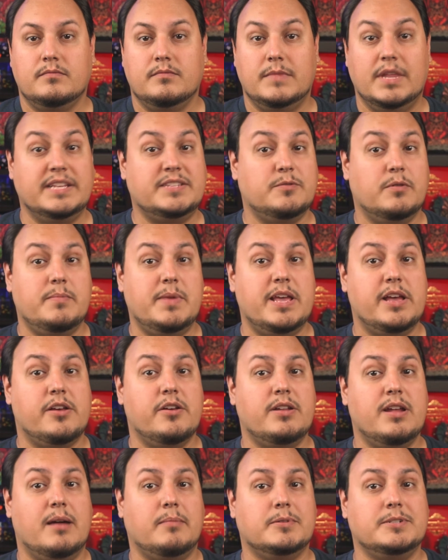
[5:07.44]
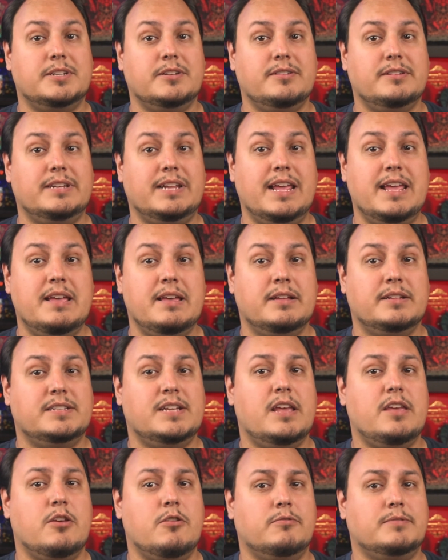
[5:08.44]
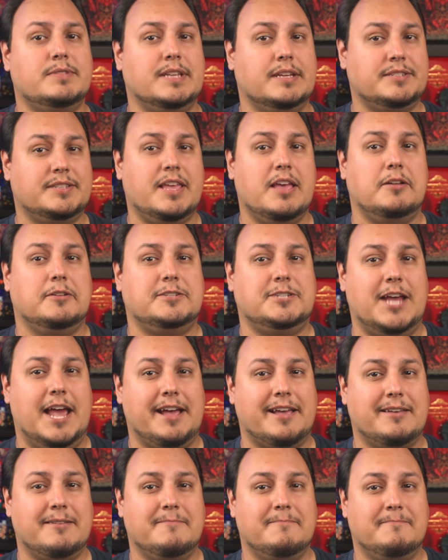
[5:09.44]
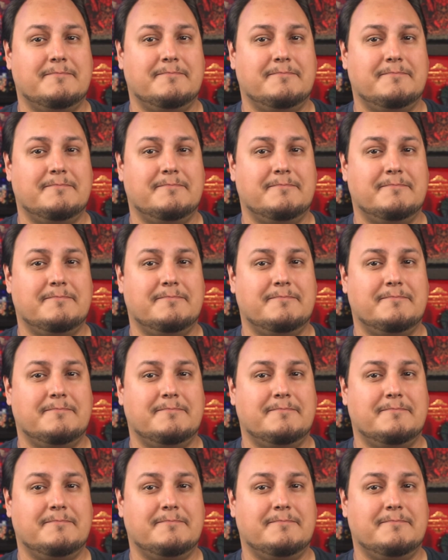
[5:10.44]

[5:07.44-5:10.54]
This would be a good opportunity to use a skill check.